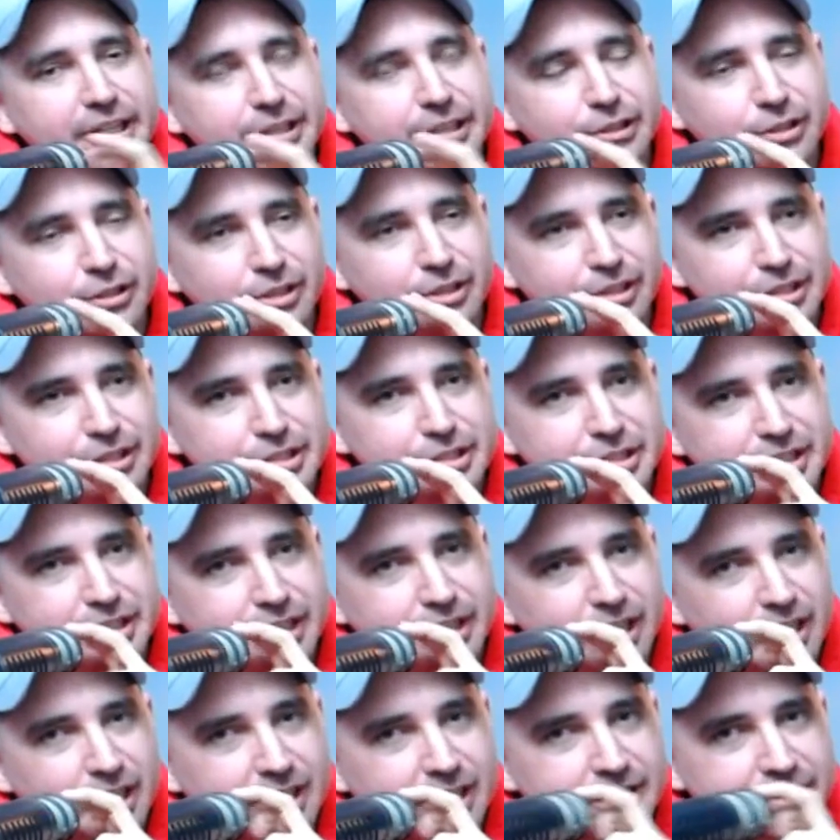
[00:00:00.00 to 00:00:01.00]
in all
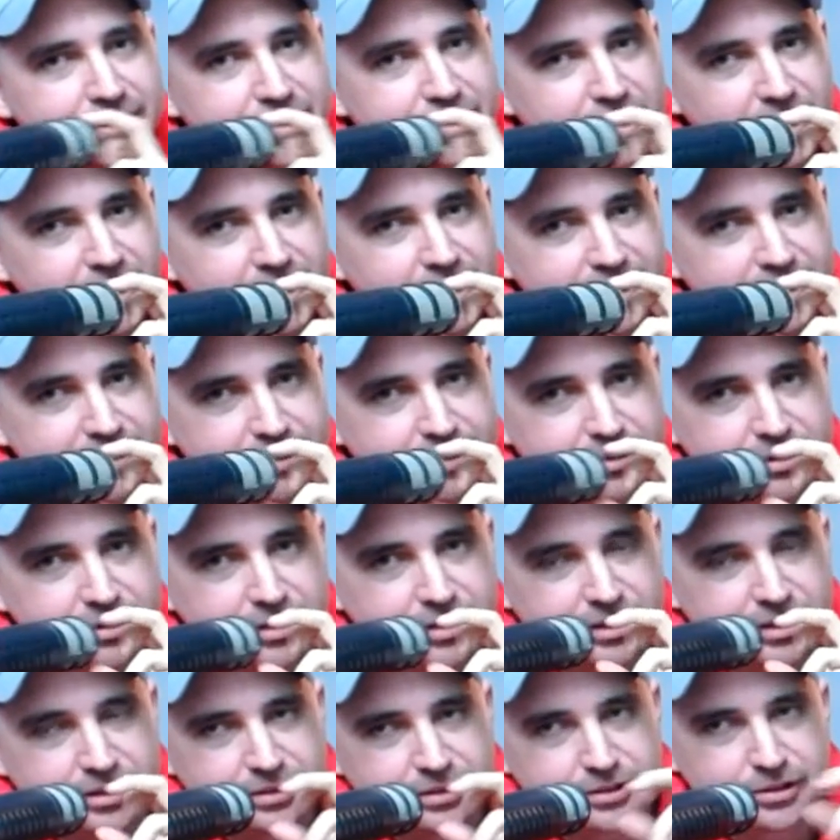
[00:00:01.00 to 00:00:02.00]
honesty, I
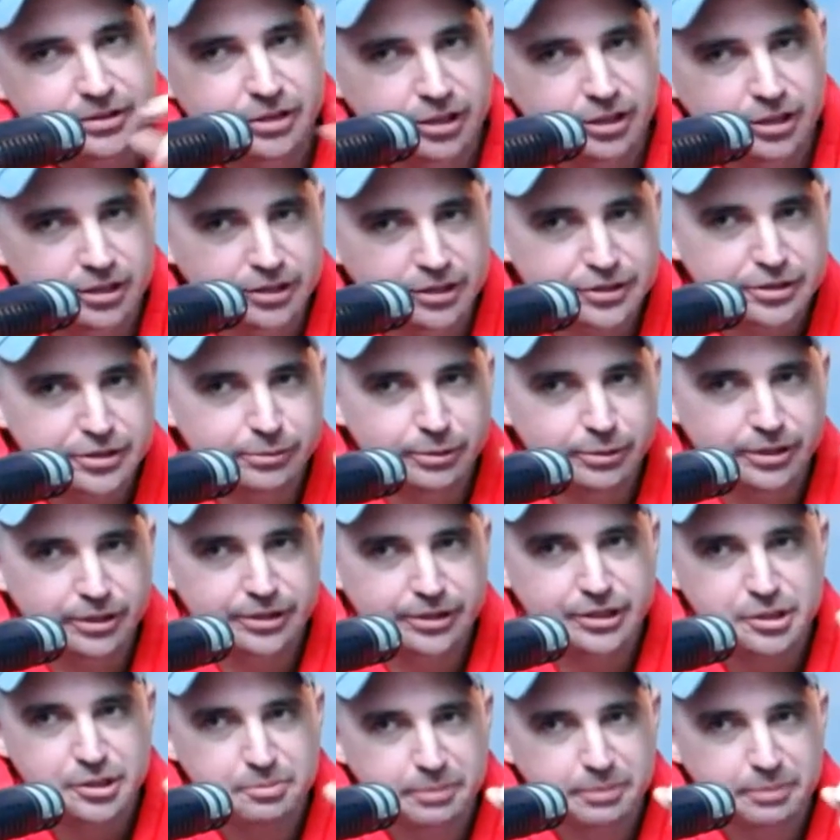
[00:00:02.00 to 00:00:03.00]
got lots of
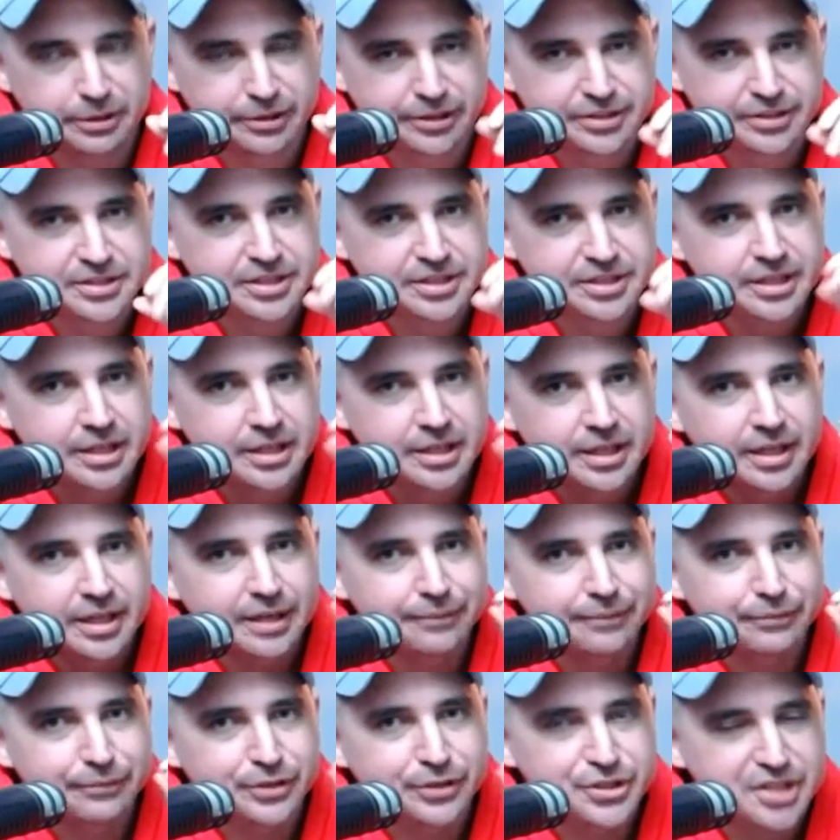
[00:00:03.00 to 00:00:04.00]
work experience,
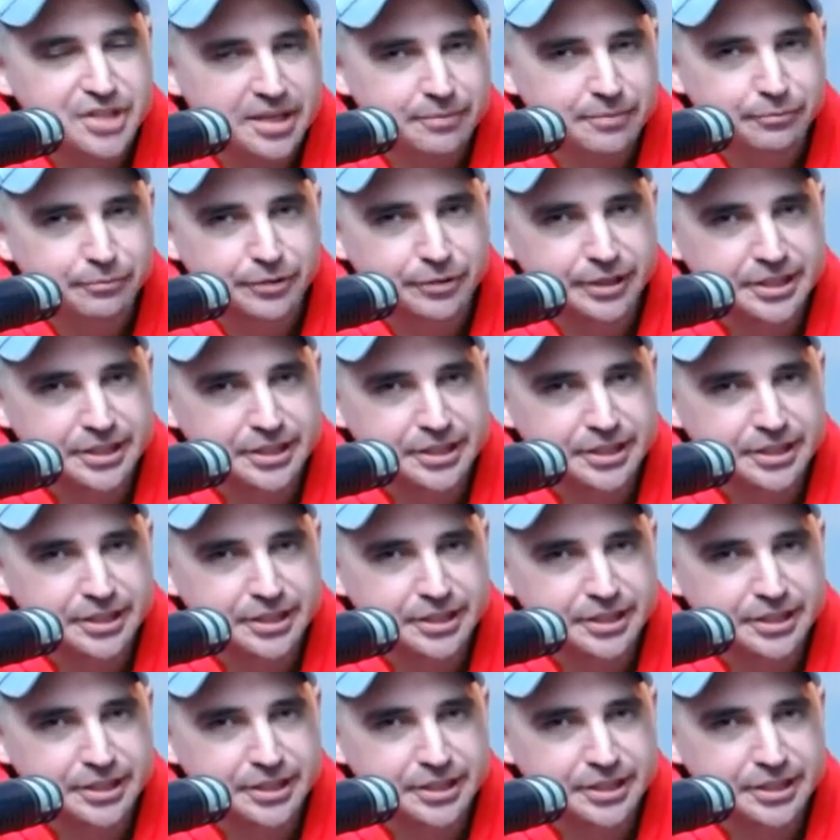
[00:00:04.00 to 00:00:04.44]
and for some